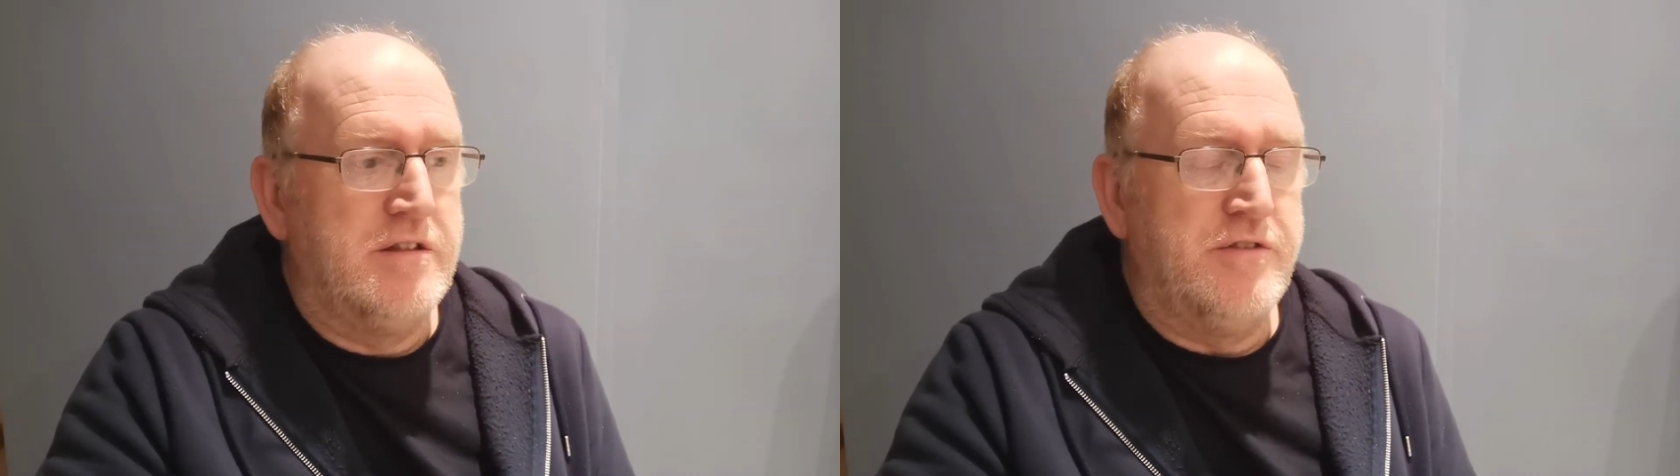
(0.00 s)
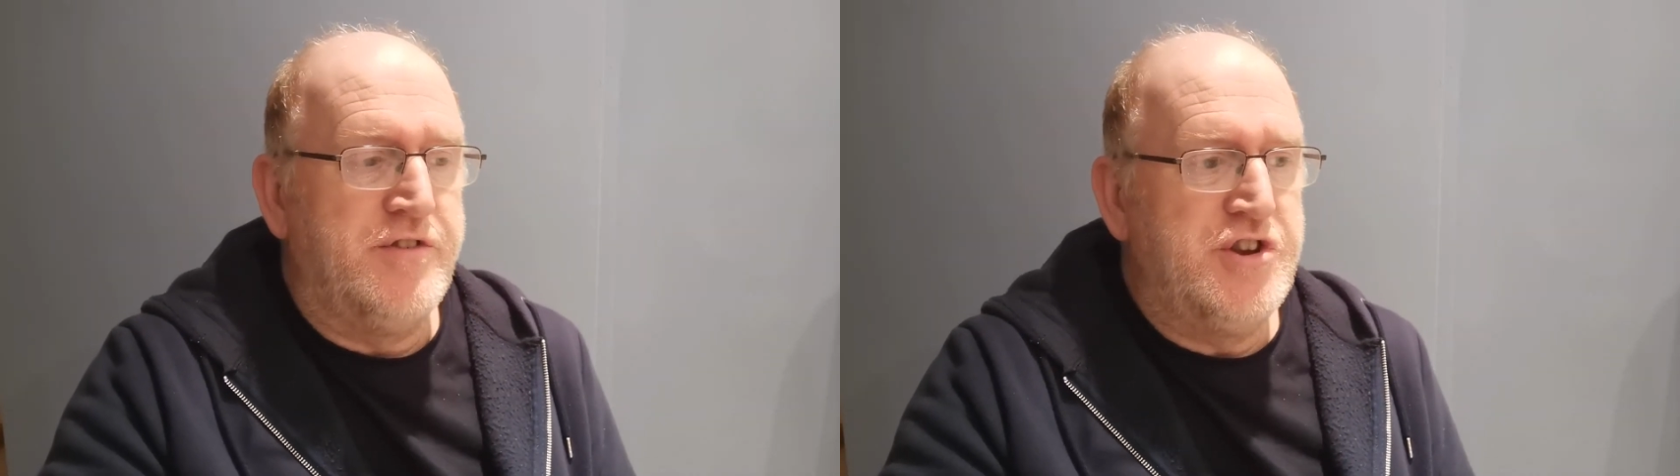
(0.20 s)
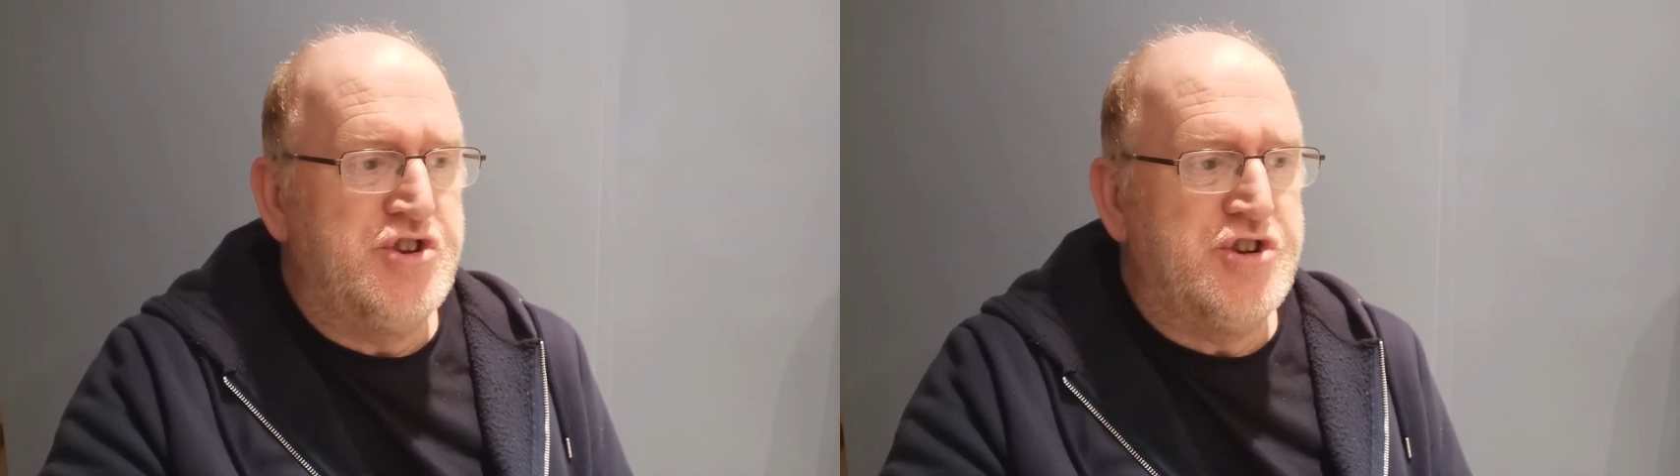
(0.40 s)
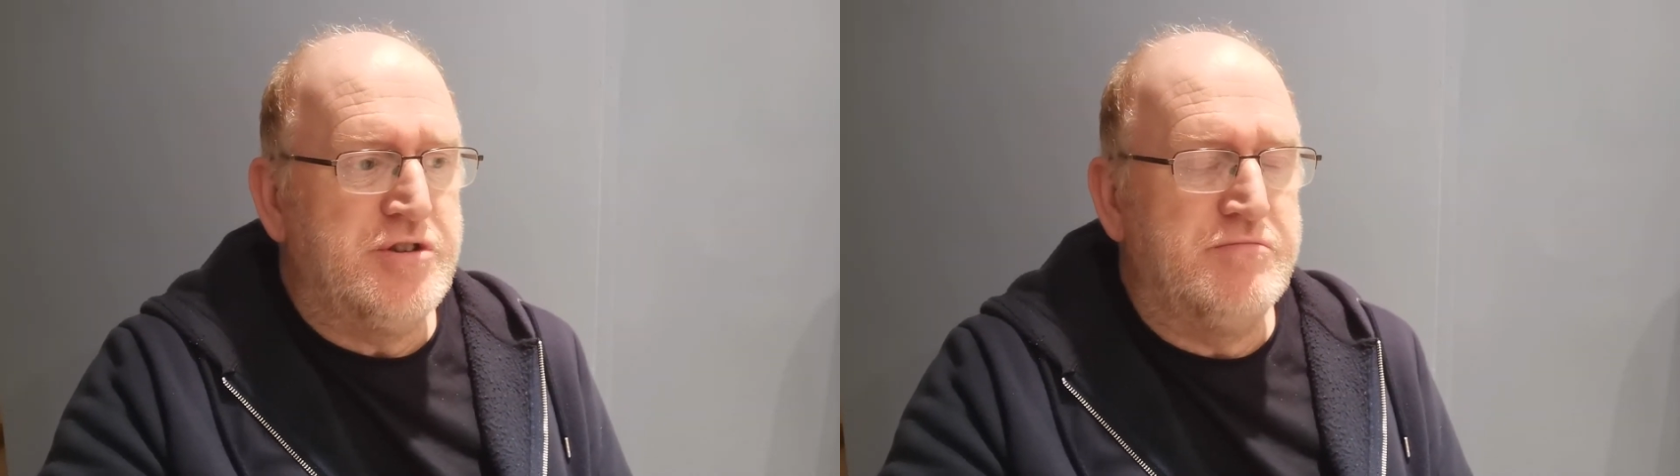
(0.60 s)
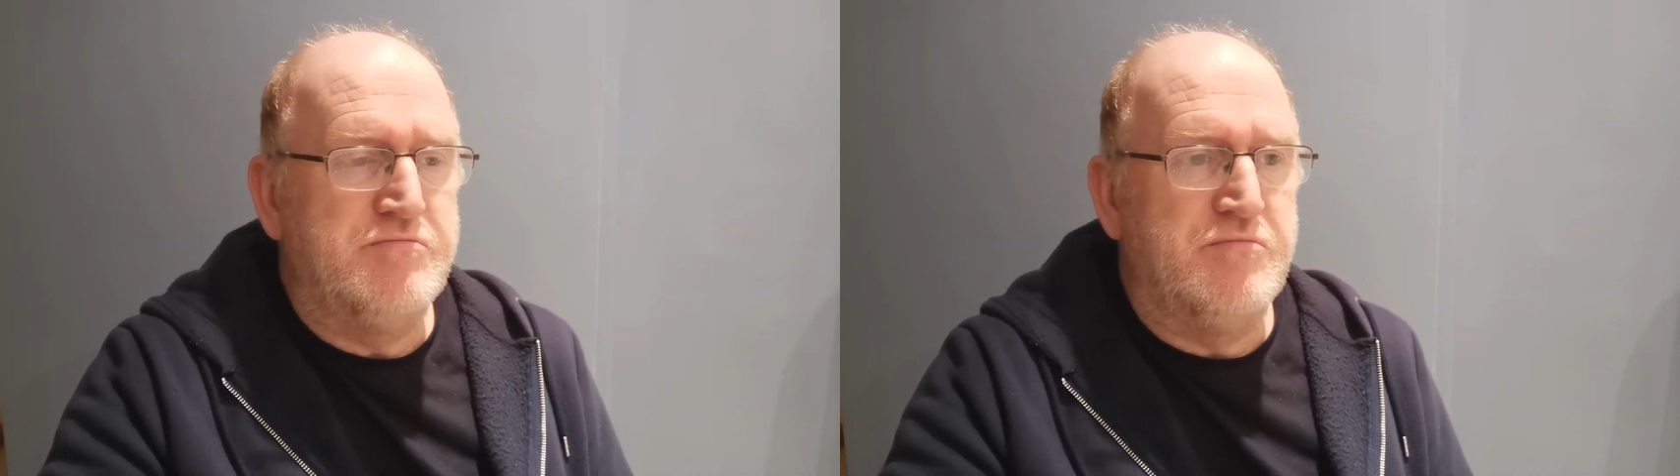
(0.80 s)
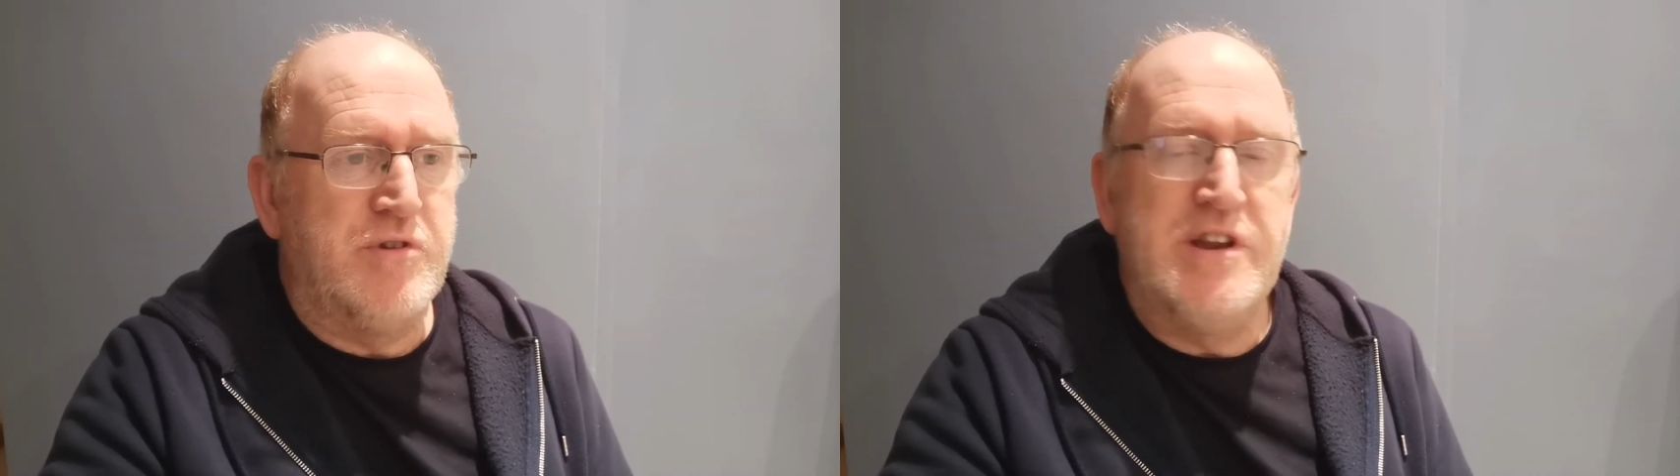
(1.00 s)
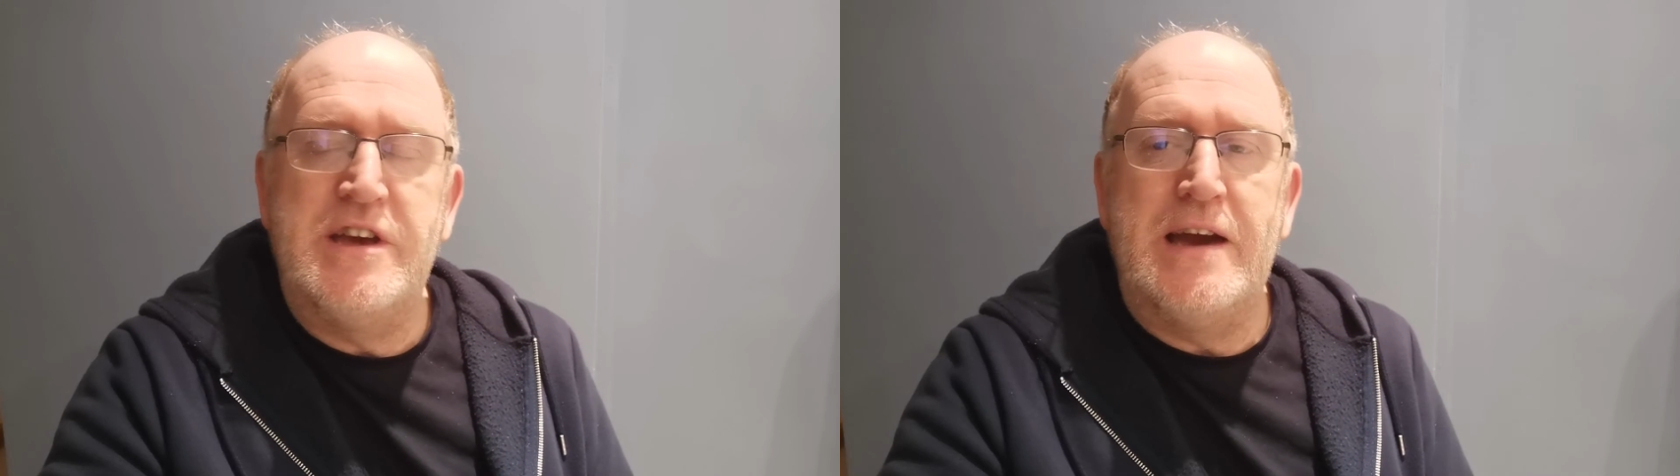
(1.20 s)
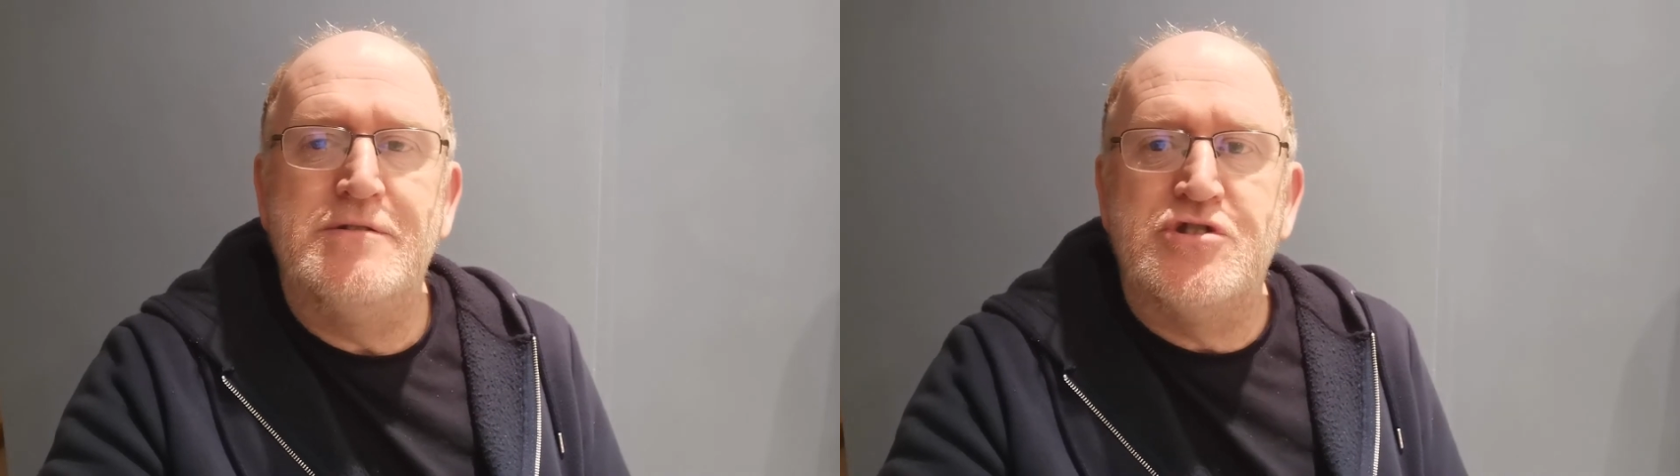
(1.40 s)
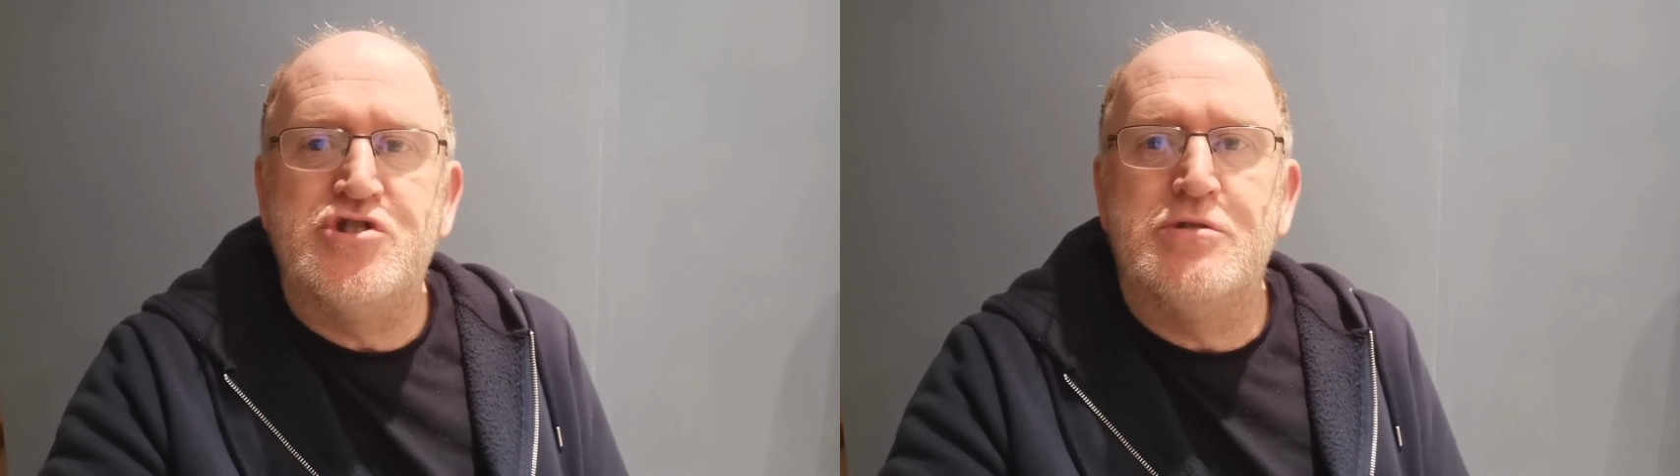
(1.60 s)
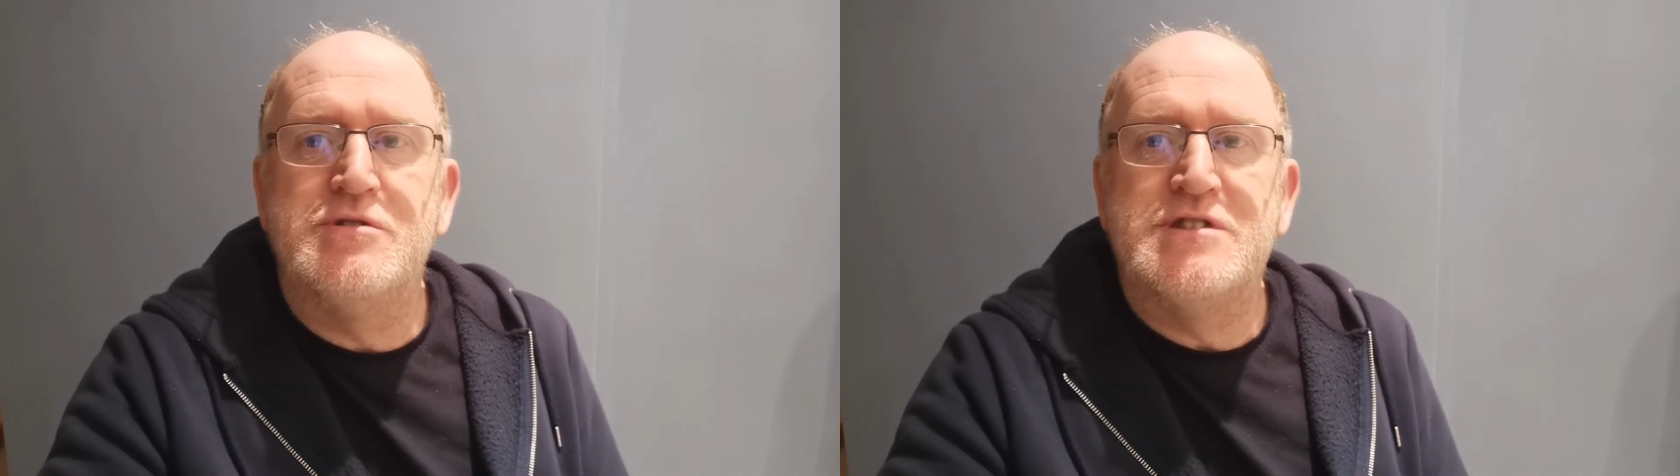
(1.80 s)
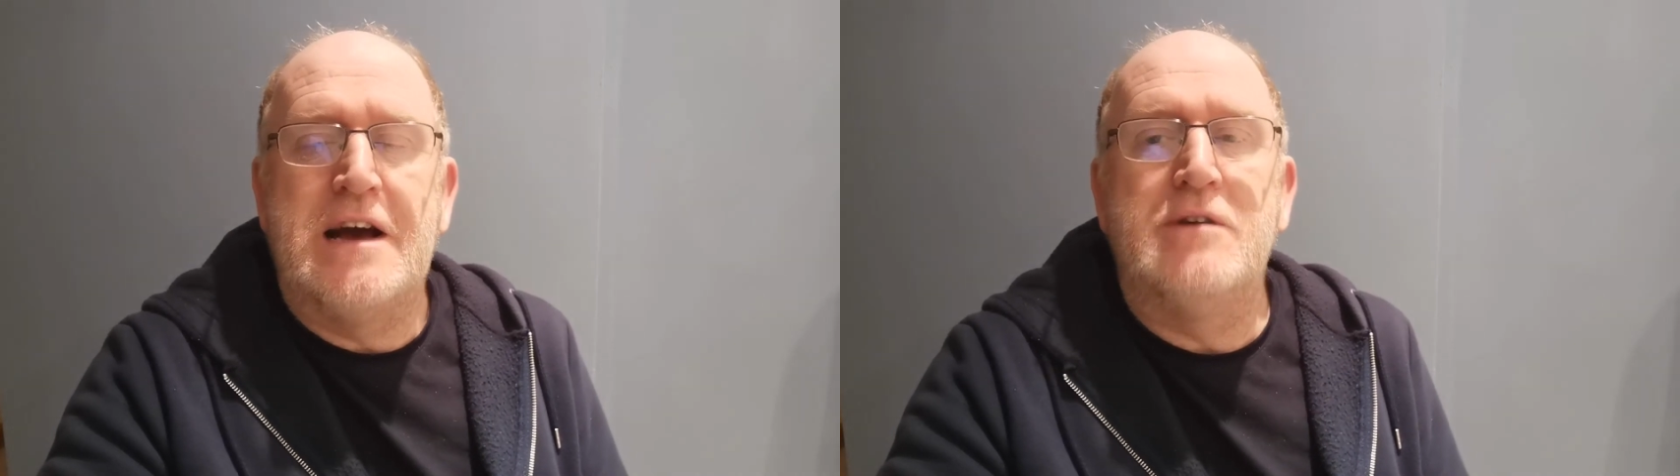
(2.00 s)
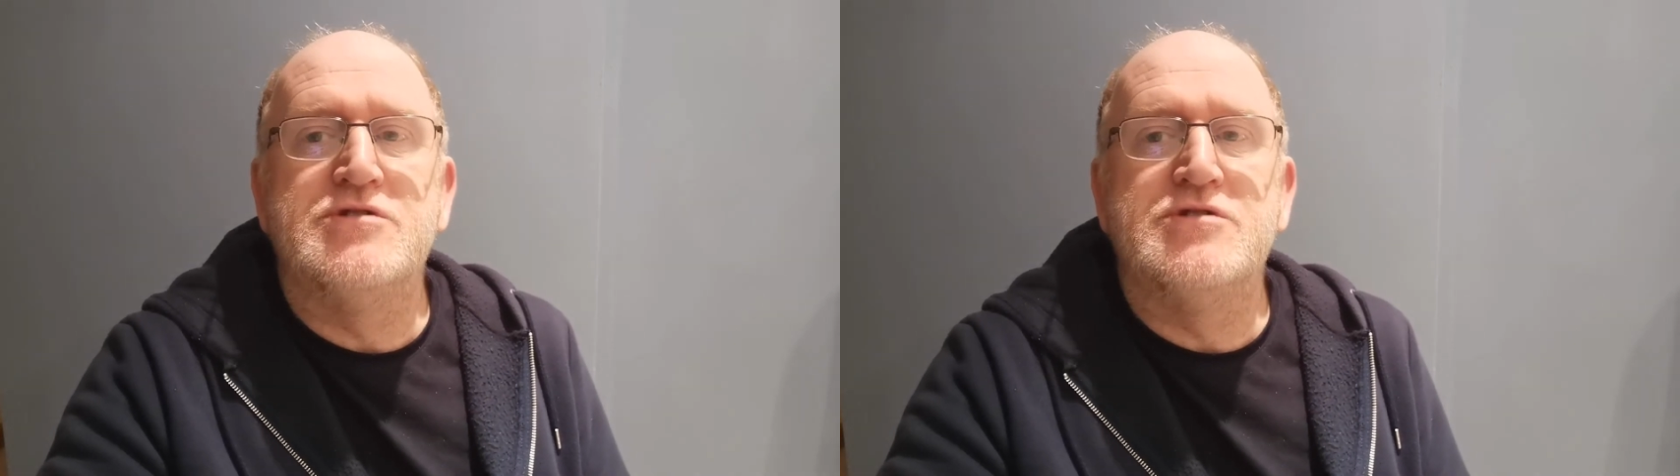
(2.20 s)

The finisher, well, he came to show us how